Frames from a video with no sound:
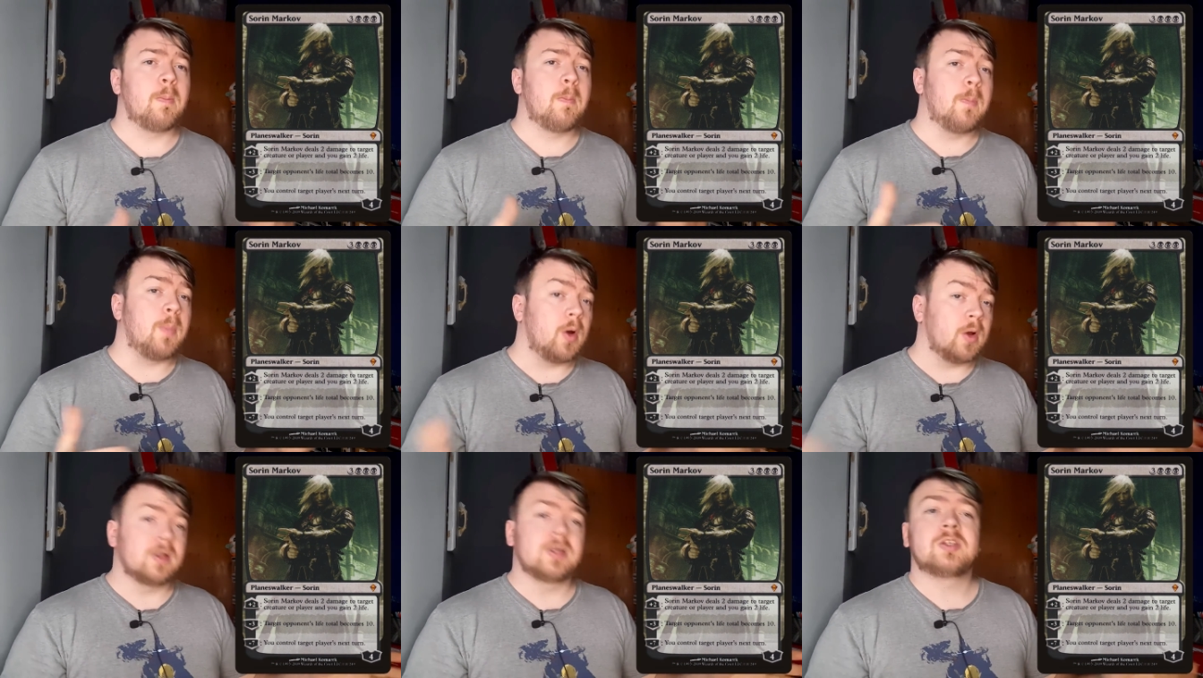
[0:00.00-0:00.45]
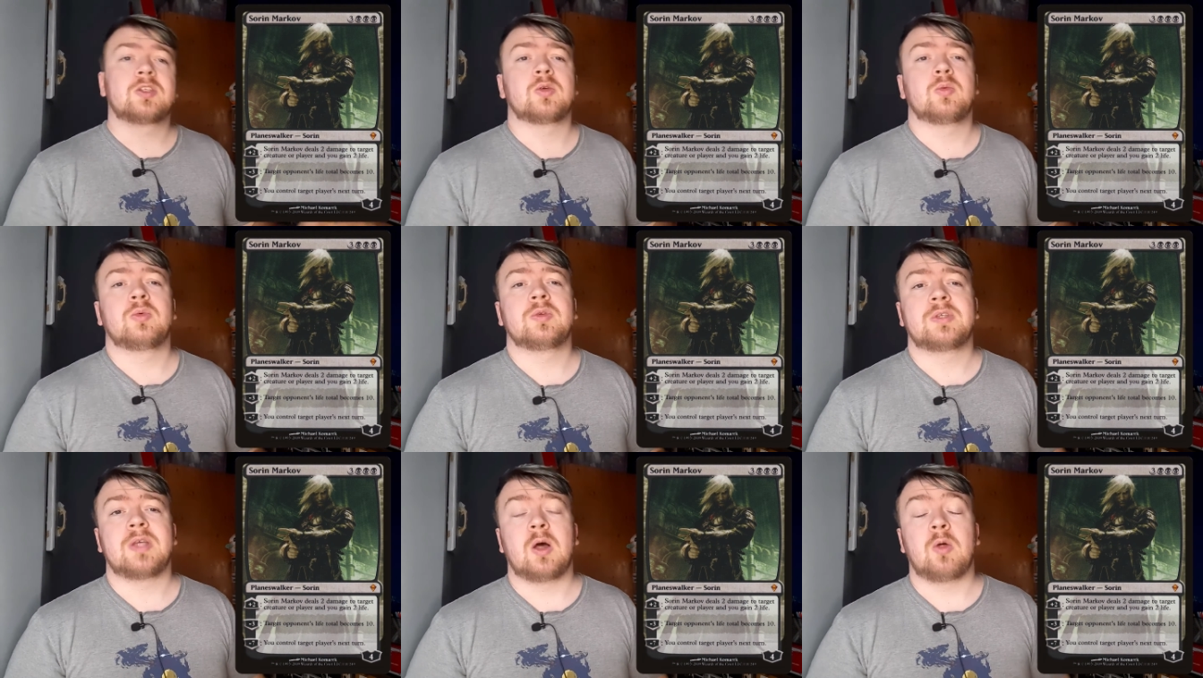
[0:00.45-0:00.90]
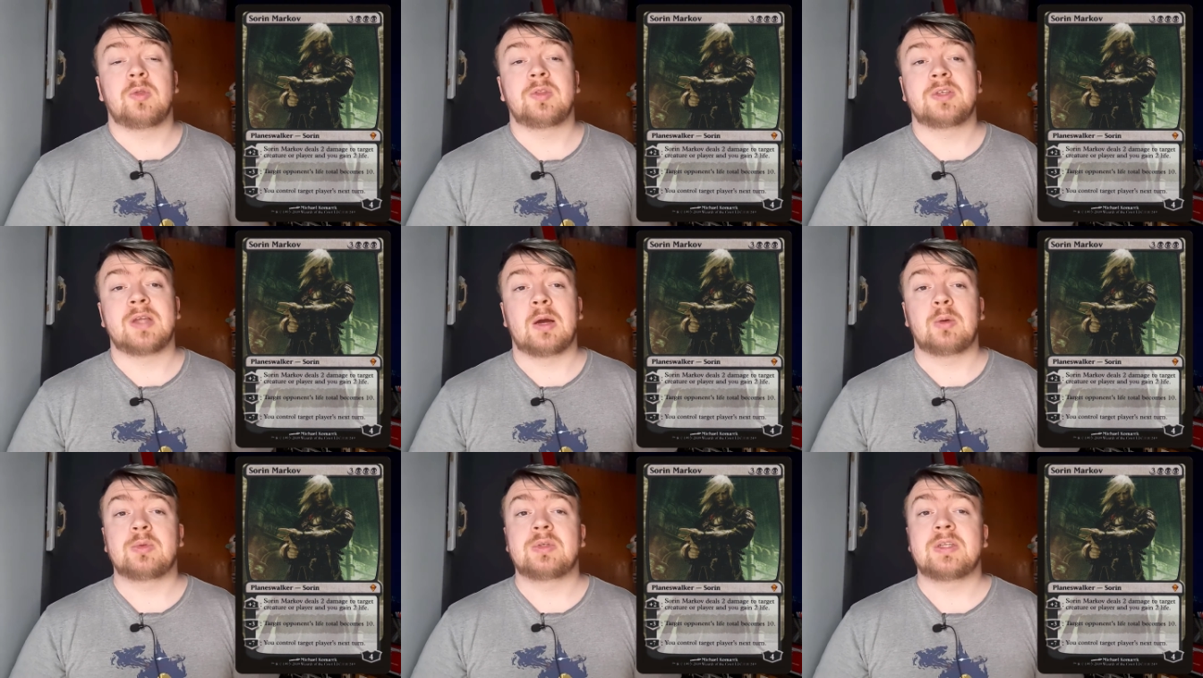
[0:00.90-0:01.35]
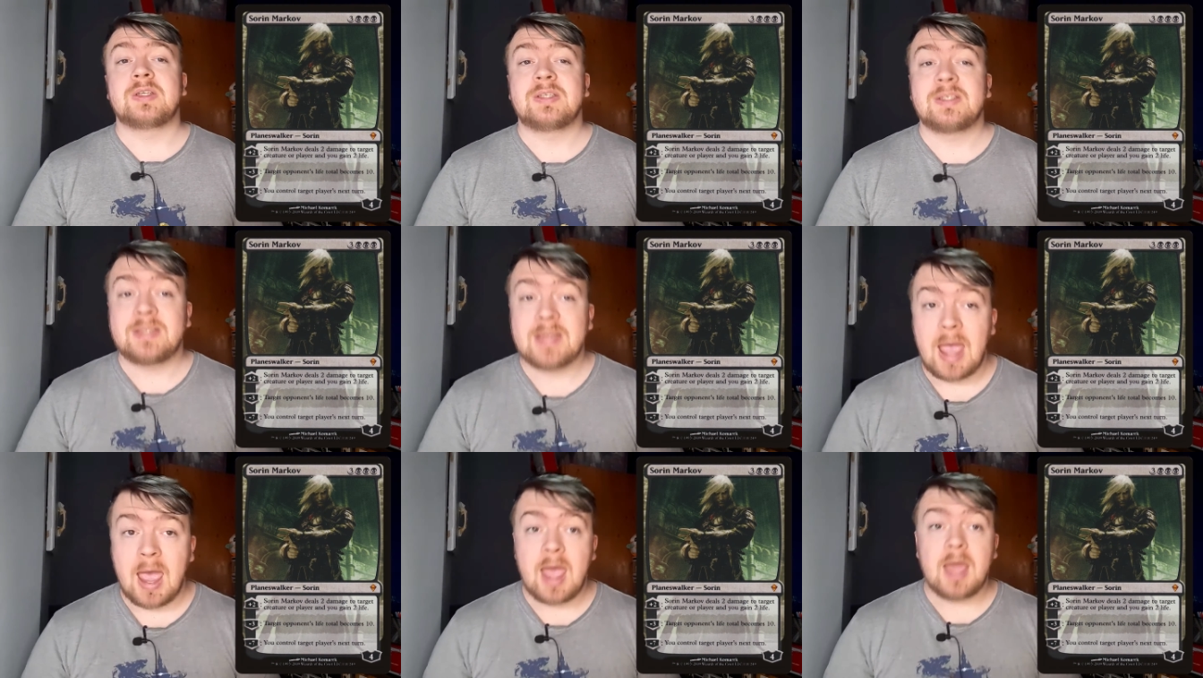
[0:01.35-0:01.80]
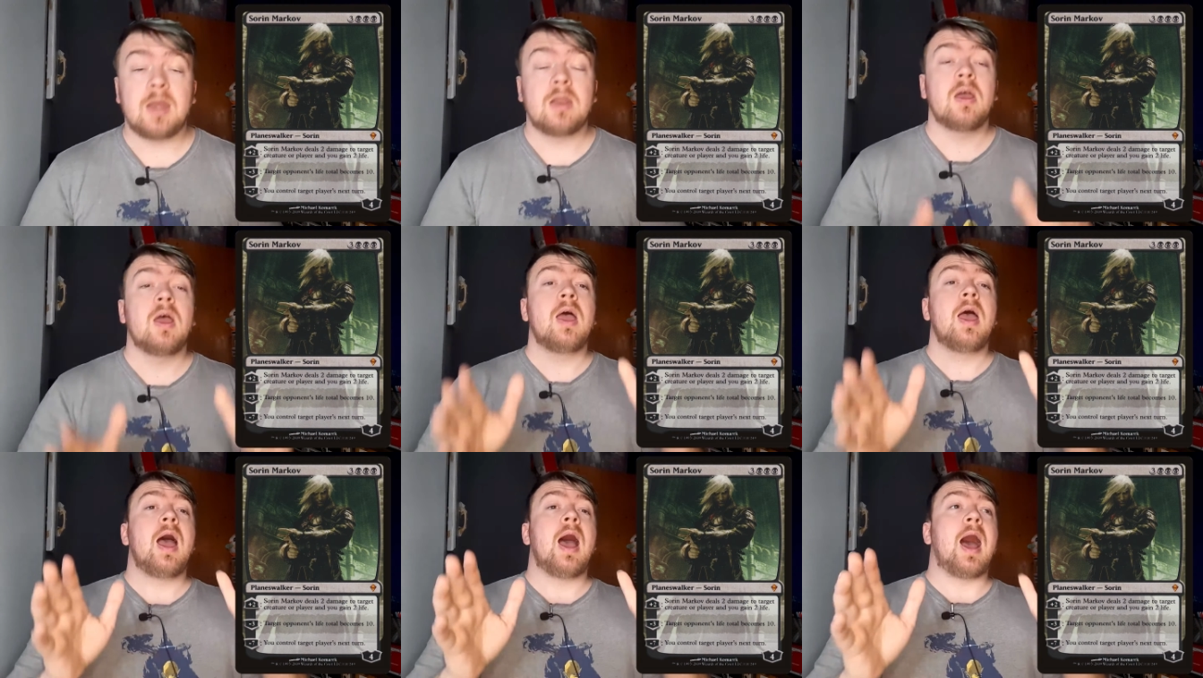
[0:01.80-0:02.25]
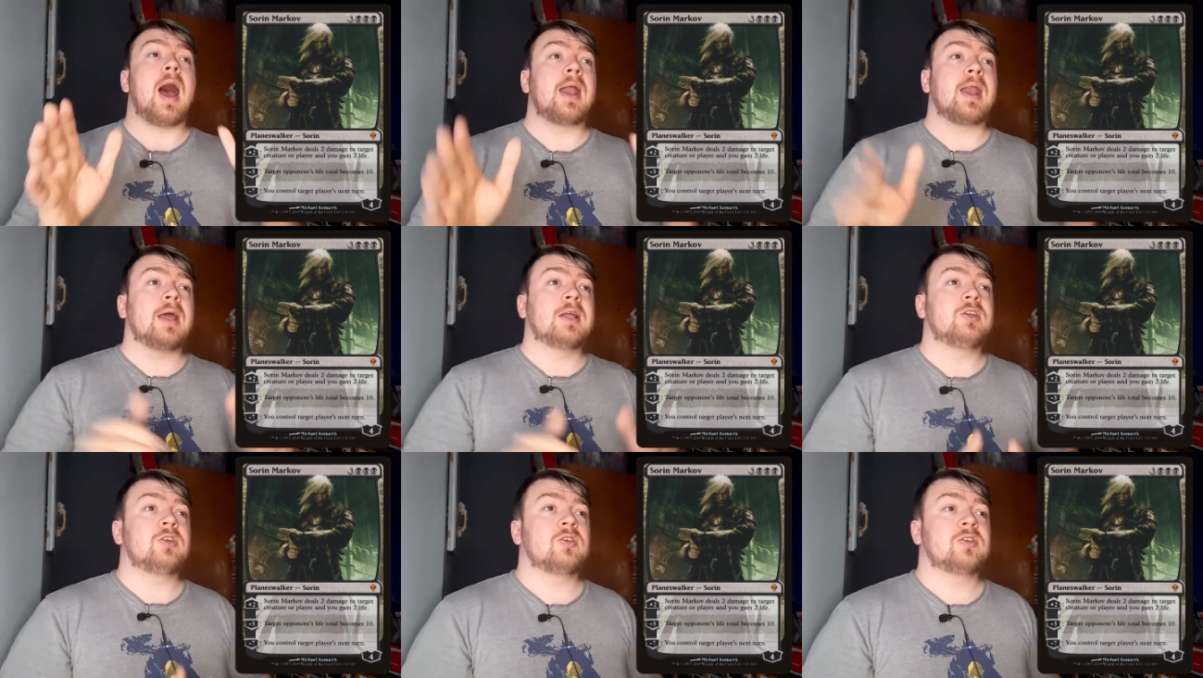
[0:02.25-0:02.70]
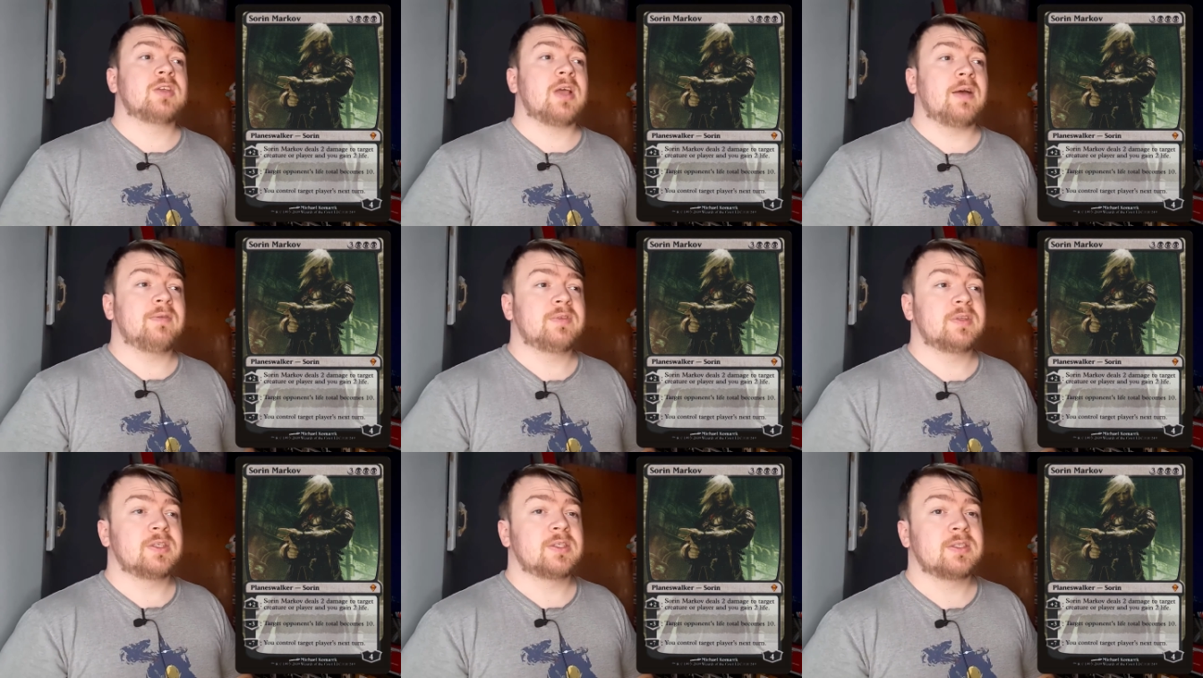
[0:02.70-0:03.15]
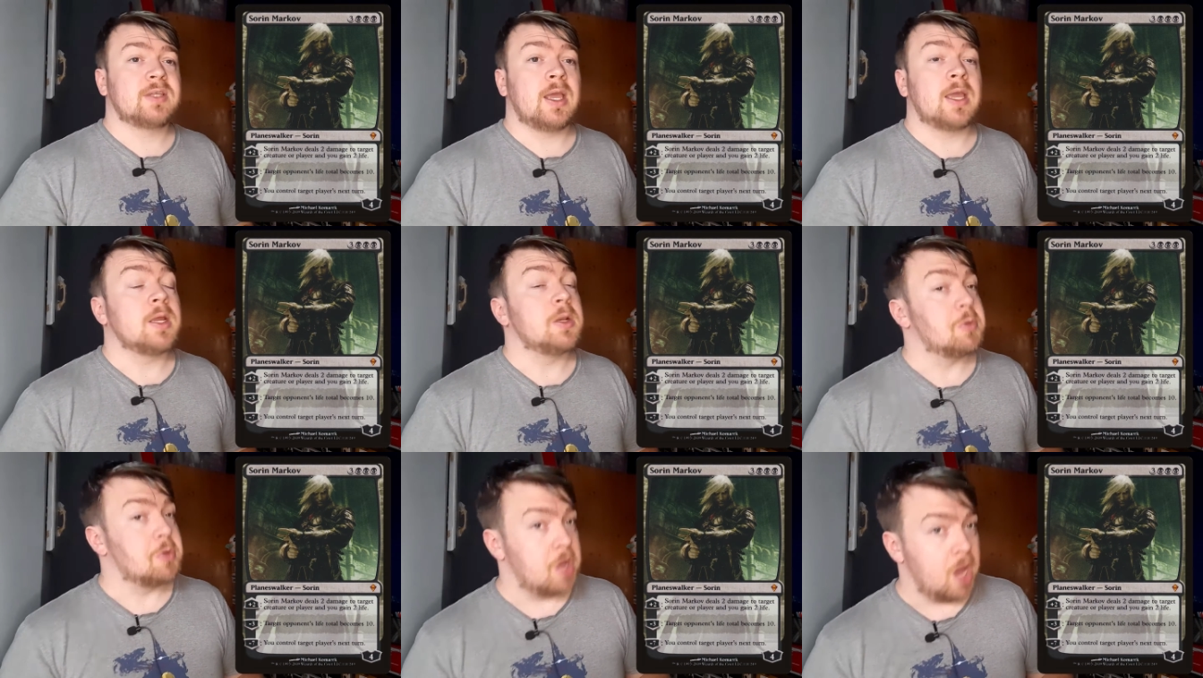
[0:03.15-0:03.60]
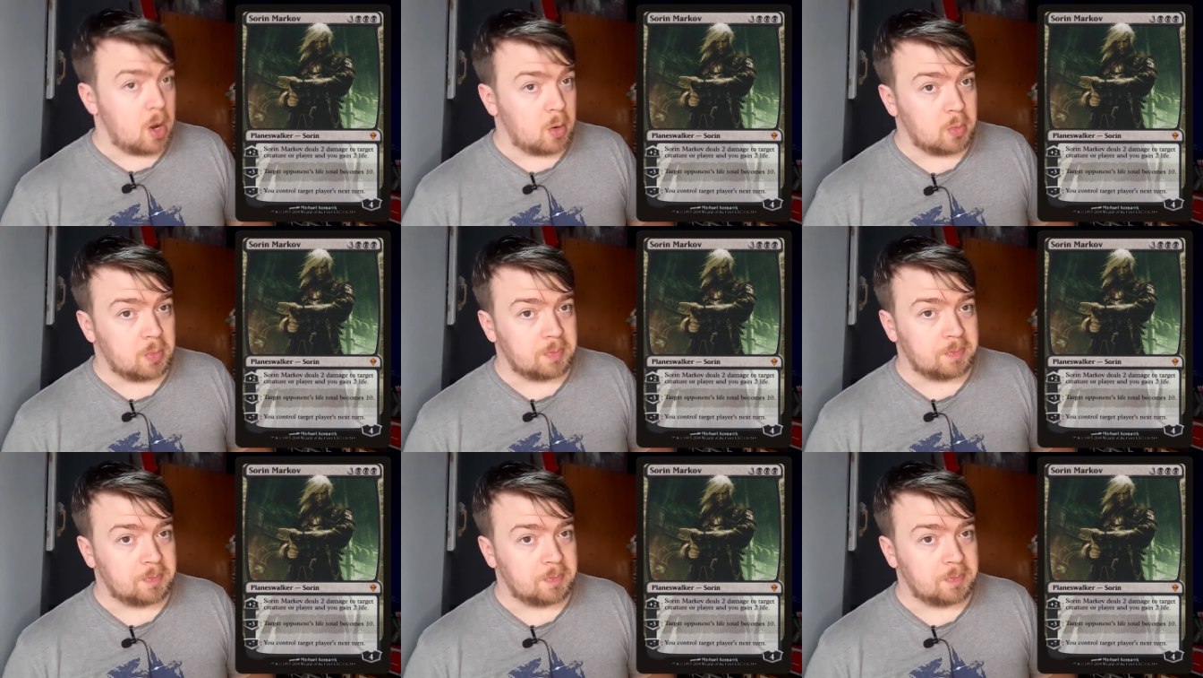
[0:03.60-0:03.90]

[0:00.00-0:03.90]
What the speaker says: putting someone's health down to 10, and I just have to say no.